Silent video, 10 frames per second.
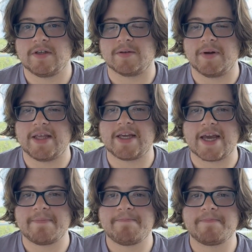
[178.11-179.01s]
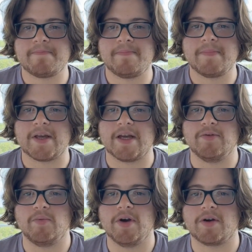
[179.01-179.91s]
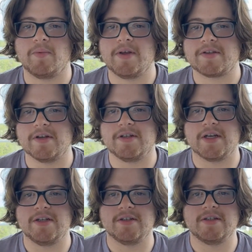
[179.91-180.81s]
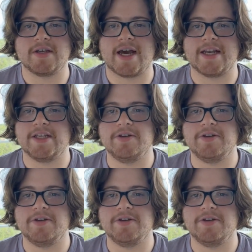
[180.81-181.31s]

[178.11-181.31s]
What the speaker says: So play the game and work with search engines and